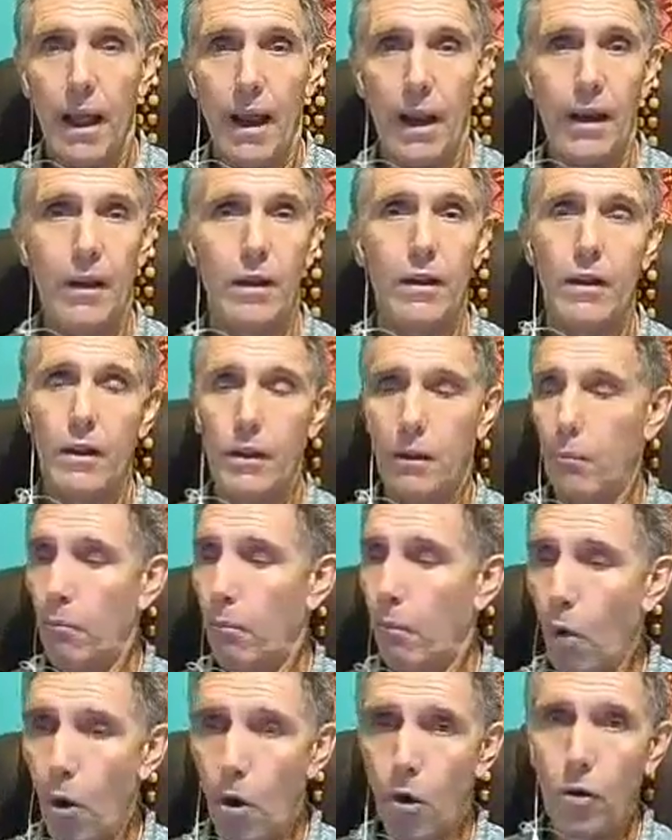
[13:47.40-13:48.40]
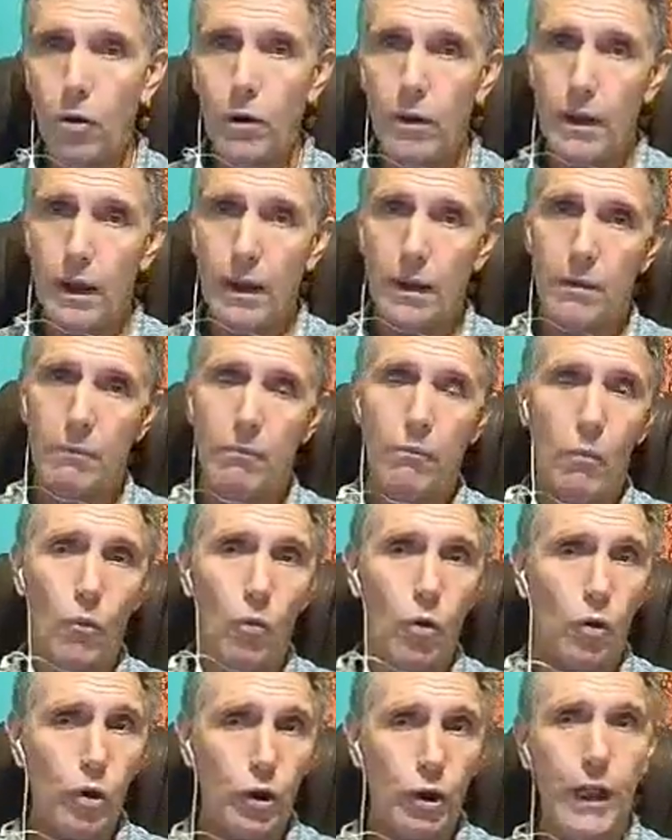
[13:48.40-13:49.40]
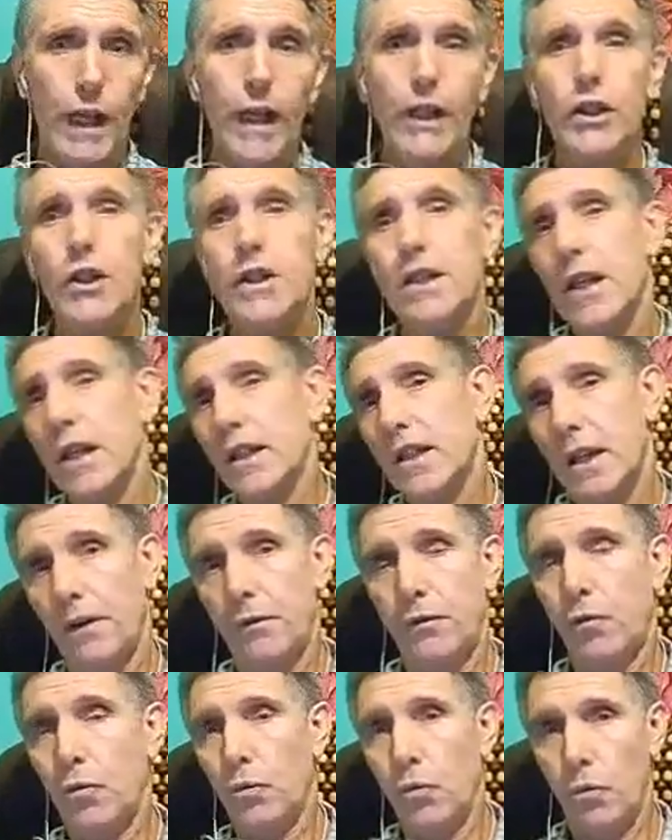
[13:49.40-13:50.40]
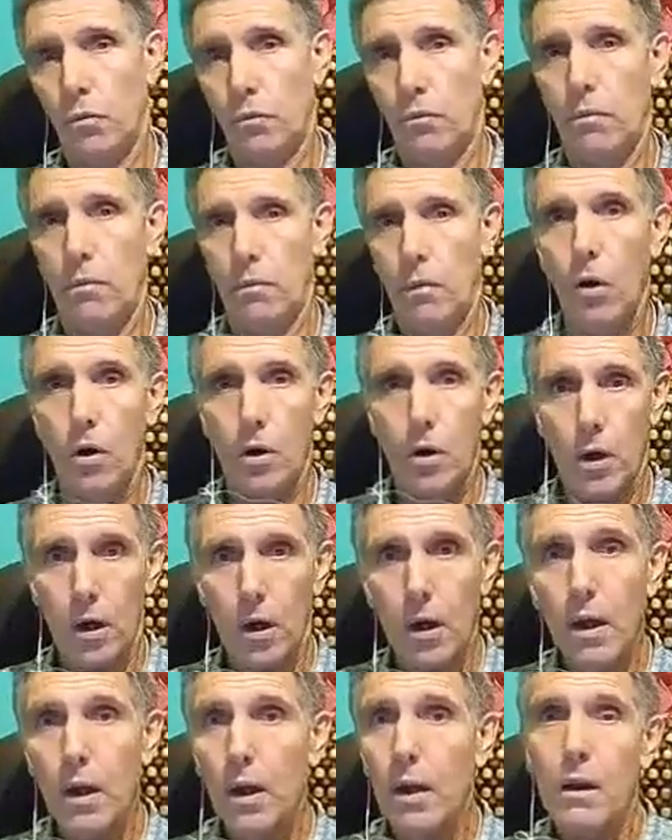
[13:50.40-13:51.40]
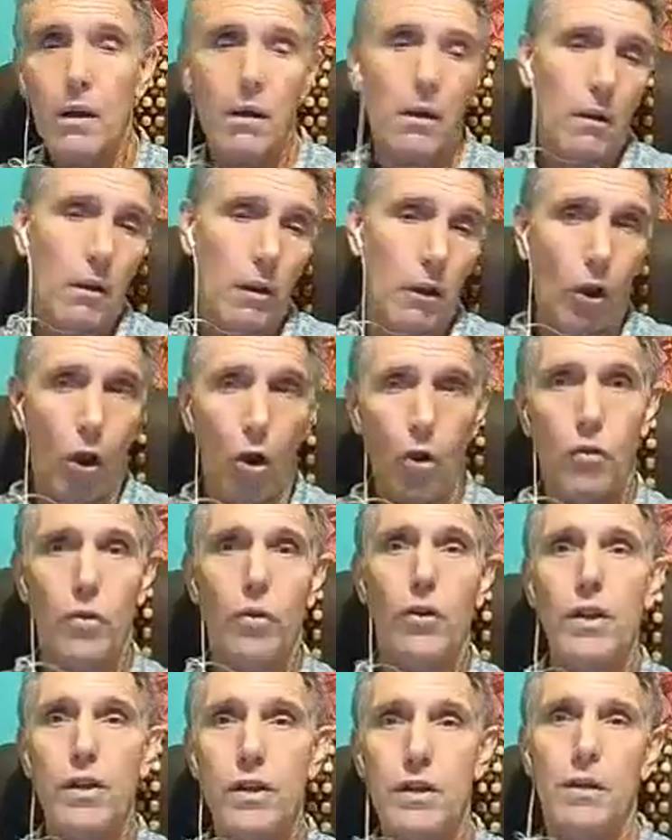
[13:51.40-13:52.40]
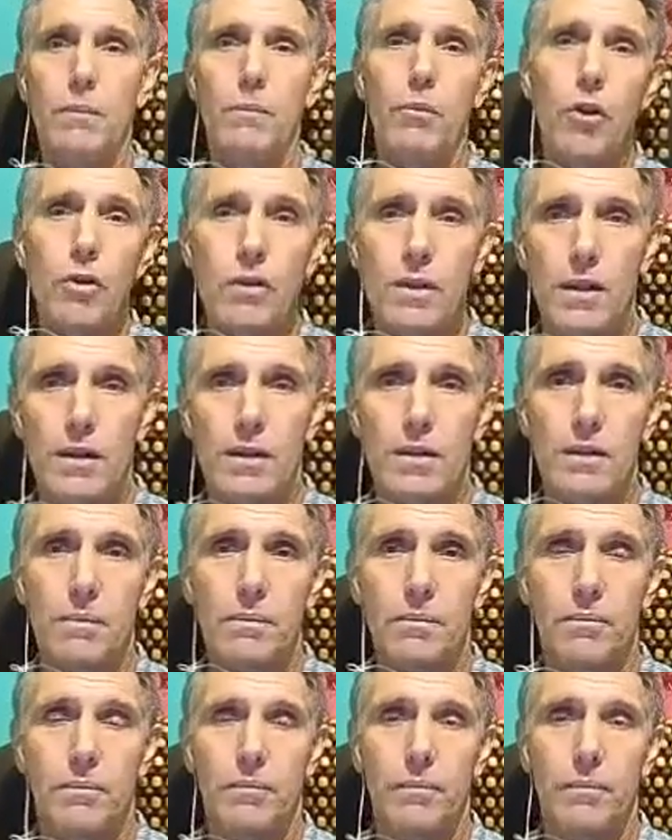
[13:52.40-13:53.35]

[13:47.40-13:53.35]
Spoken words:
And more changes that have to occur, longer is the process.